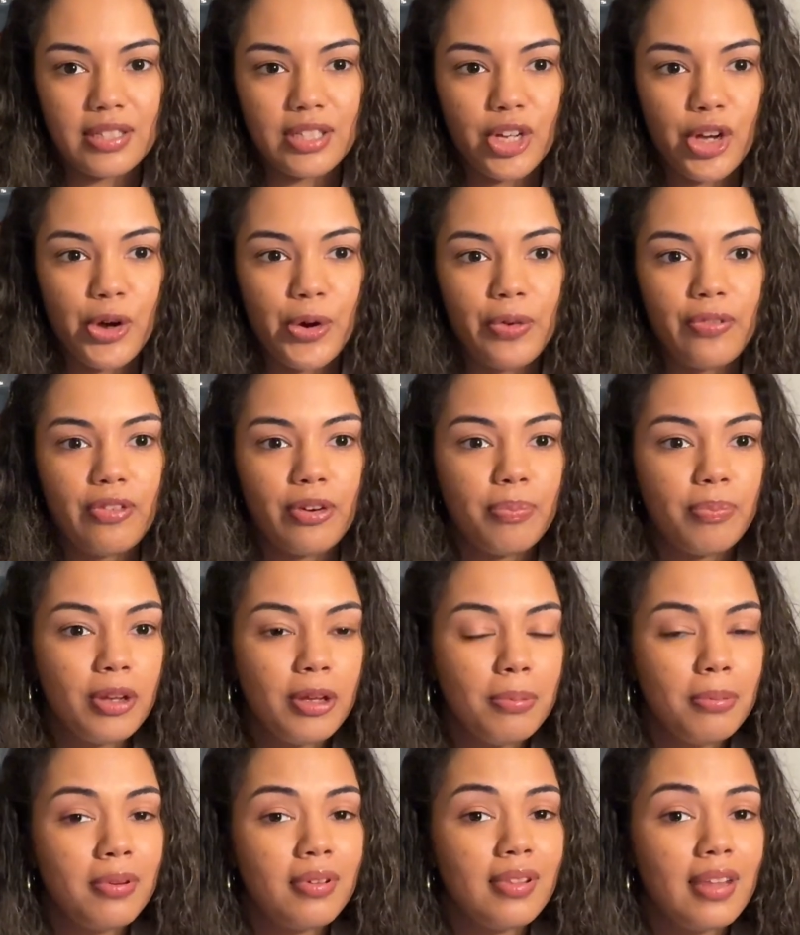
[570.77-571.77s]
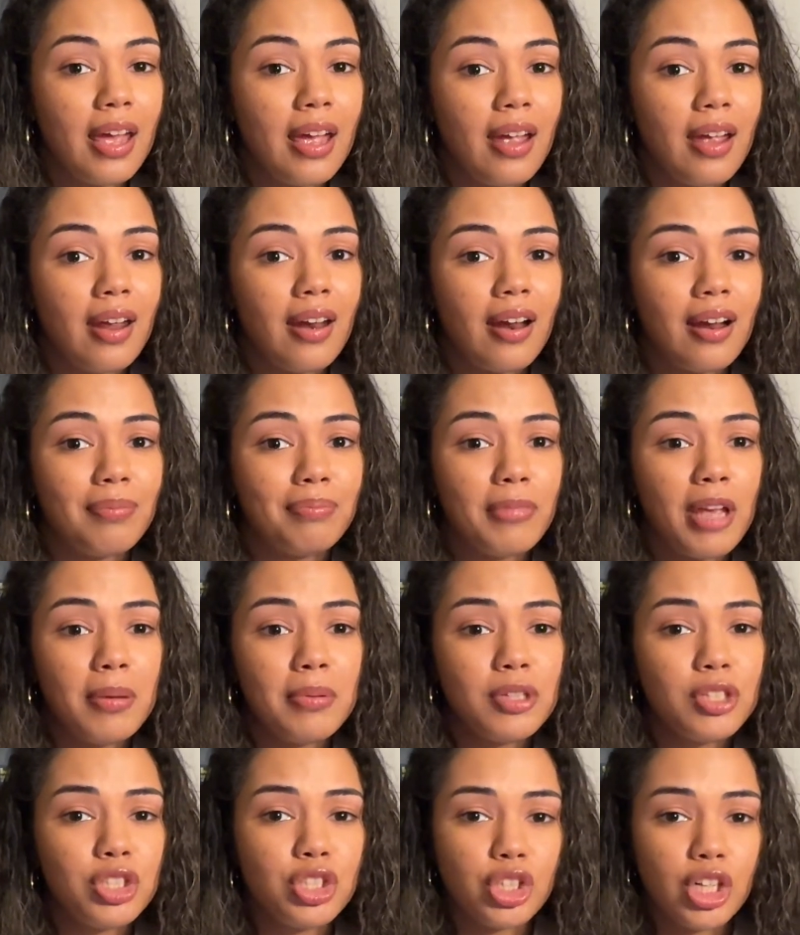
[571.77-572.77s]
So for people that may be
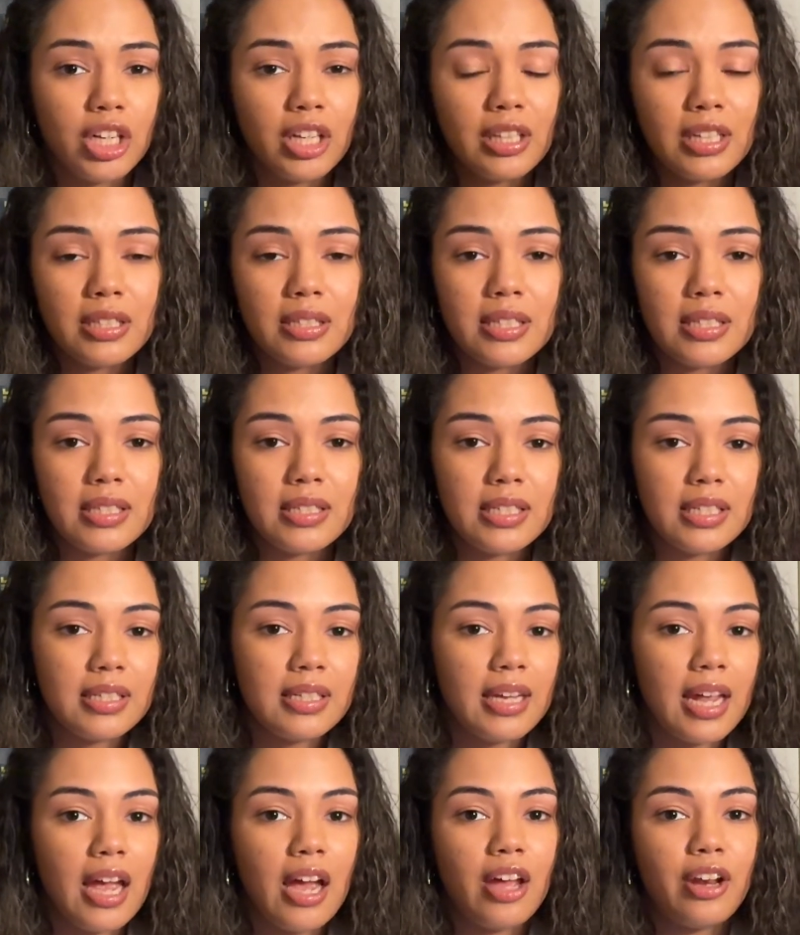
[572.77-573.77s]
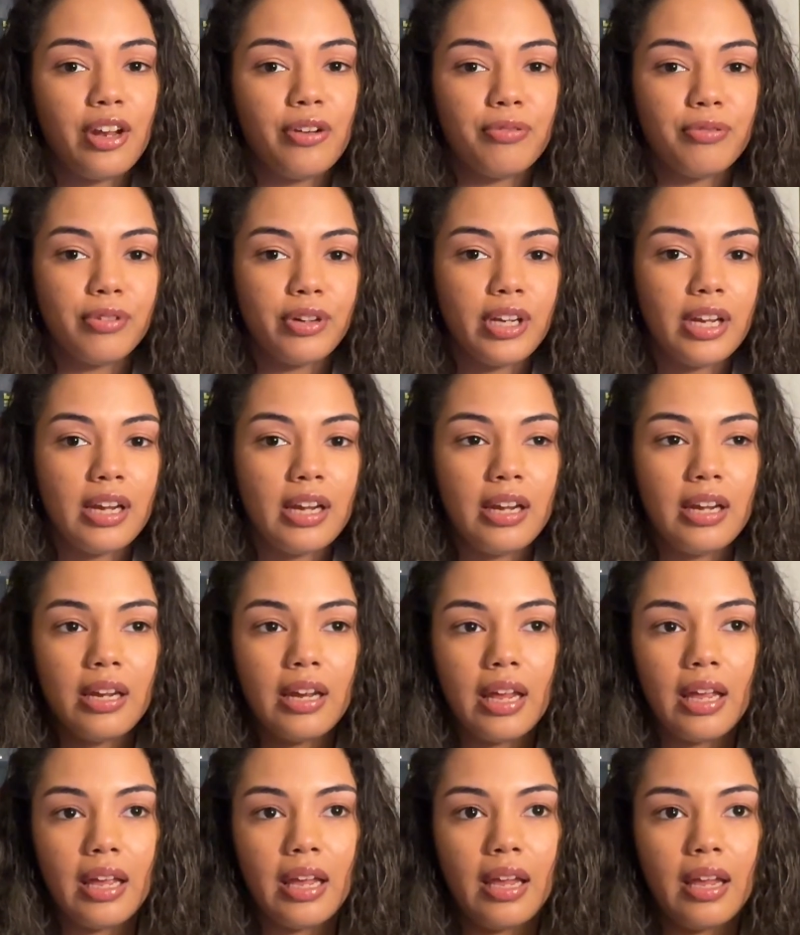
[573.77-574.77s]
struggling to sit down and read
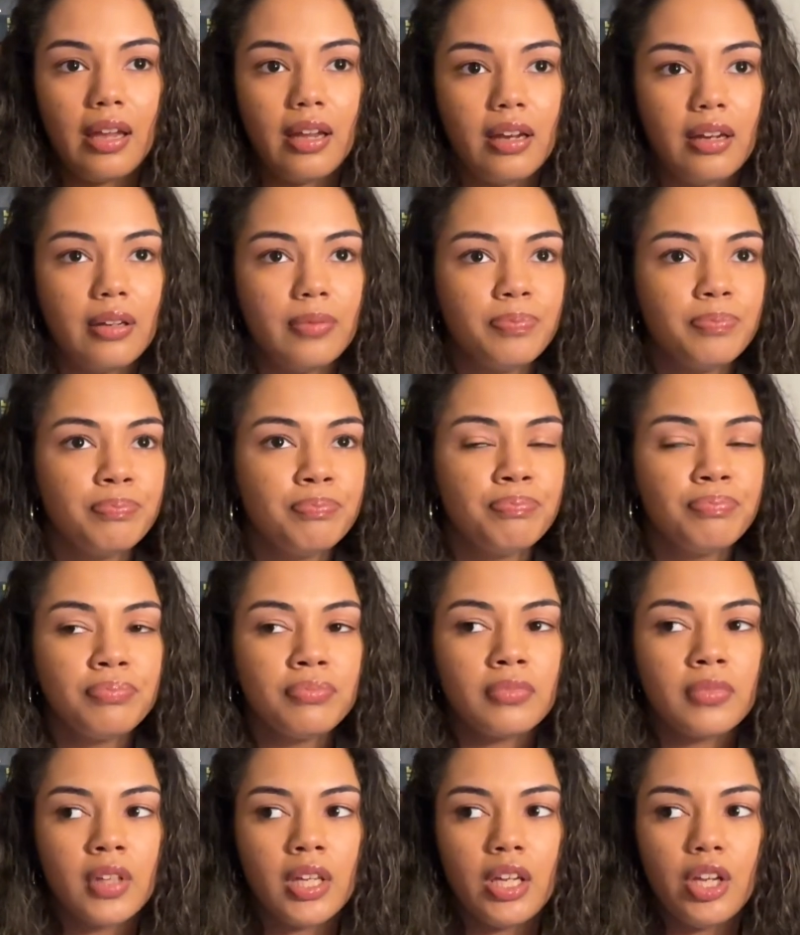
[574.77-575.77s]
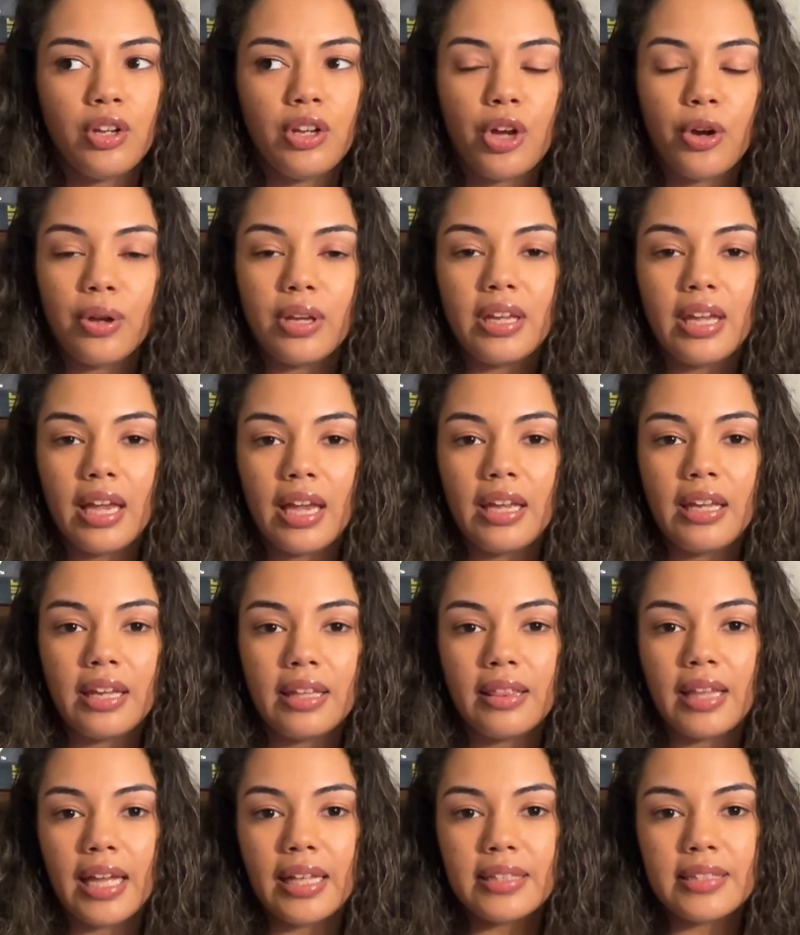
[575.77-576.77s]
and, can't get
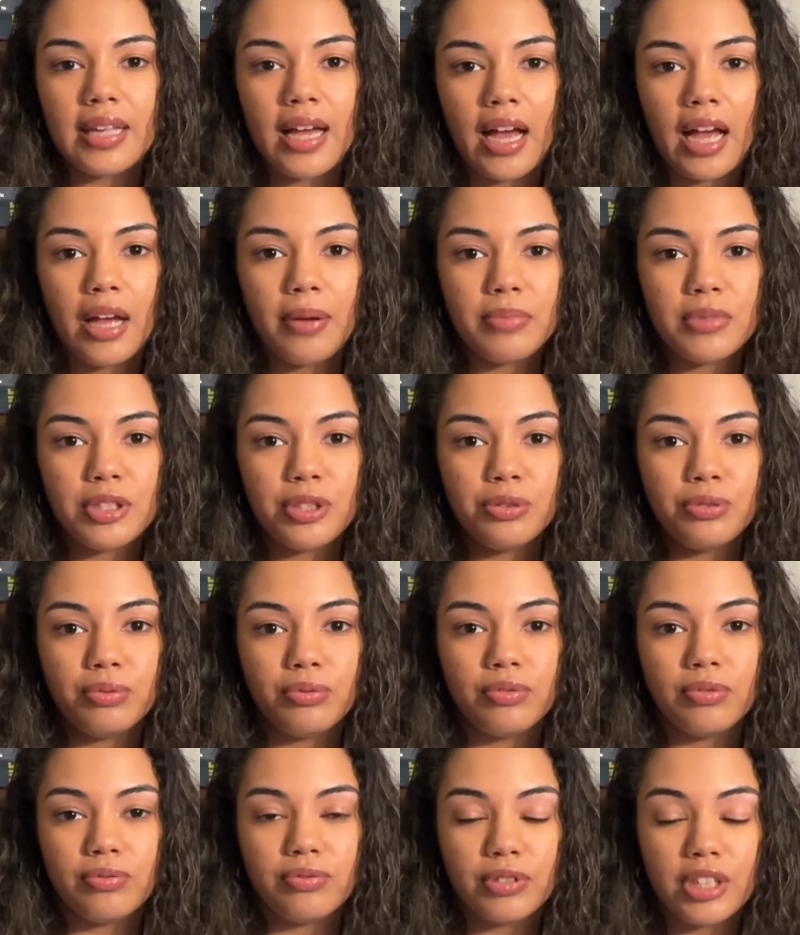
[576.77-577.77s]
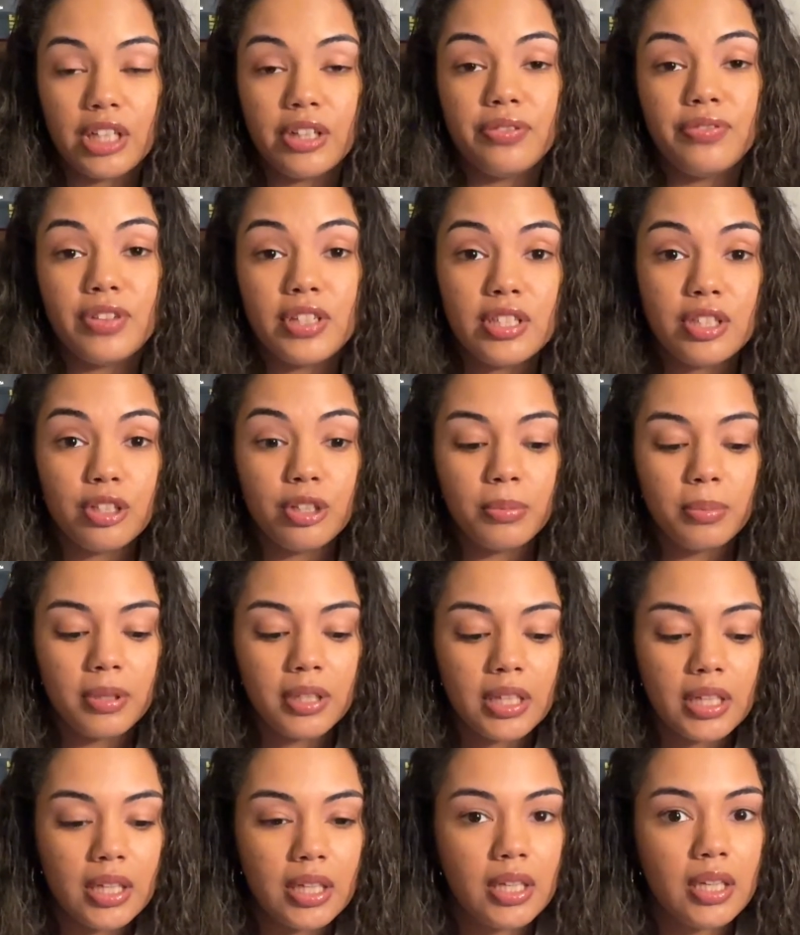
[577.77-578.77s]
that time to read a physical
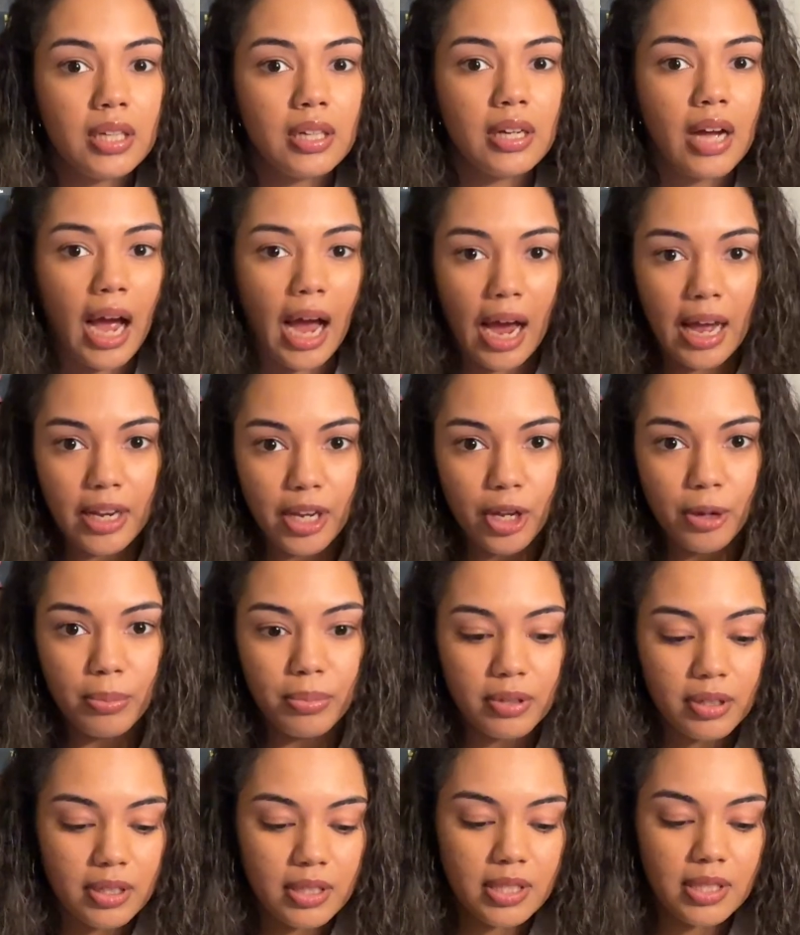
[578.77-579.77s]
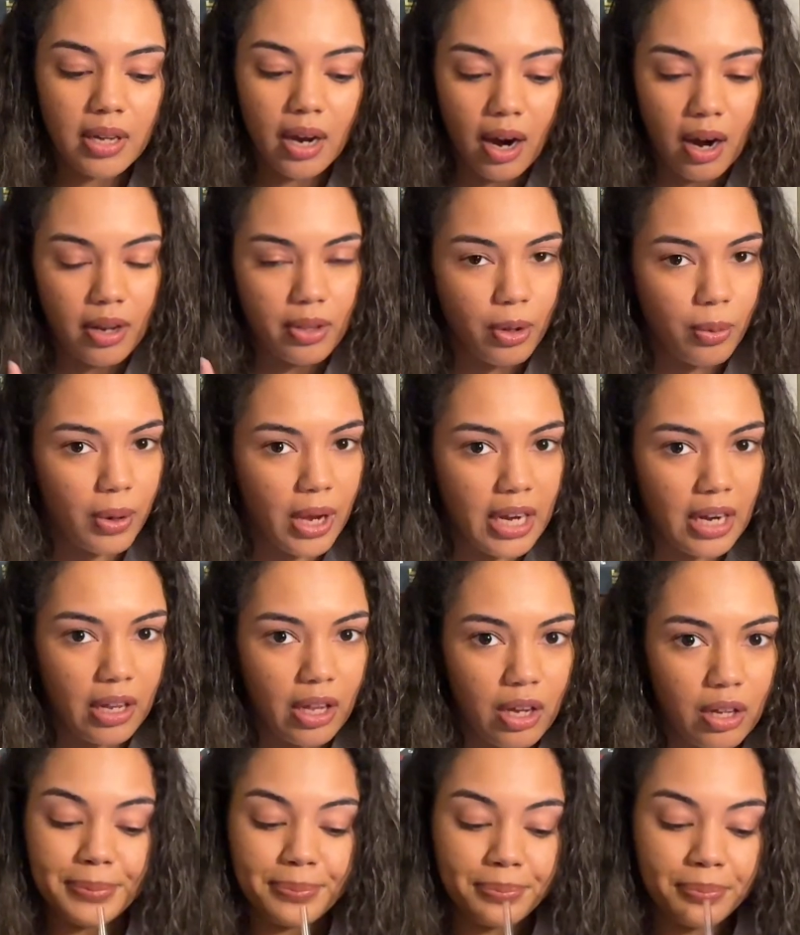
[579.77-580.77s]
book, audiobooks are the way to
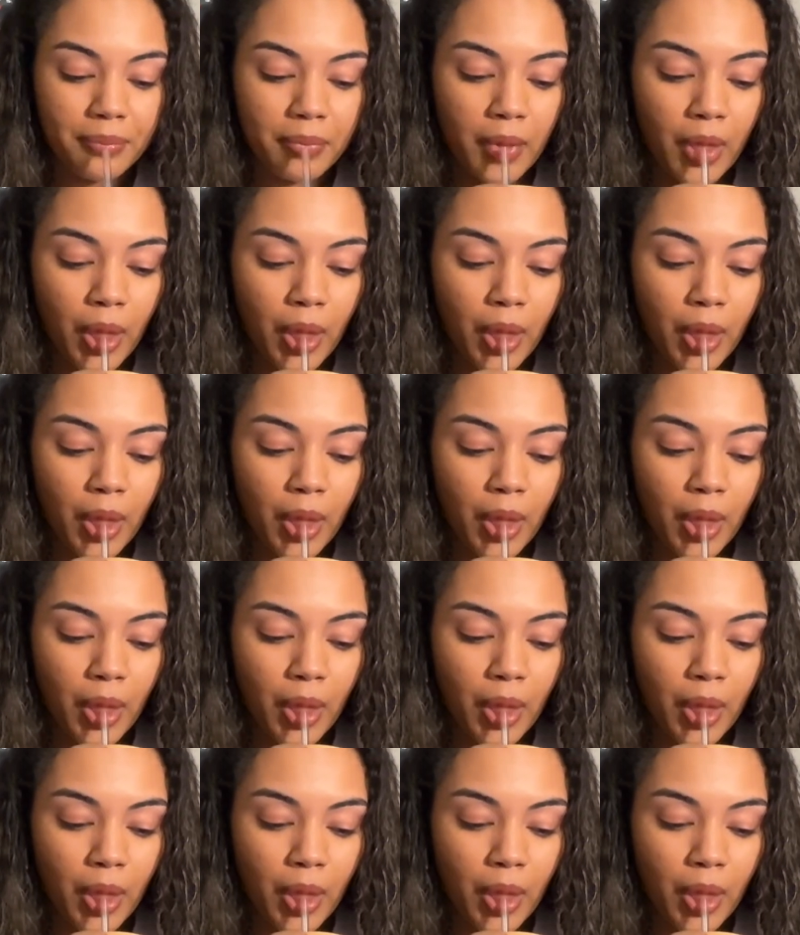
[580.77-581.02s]
go.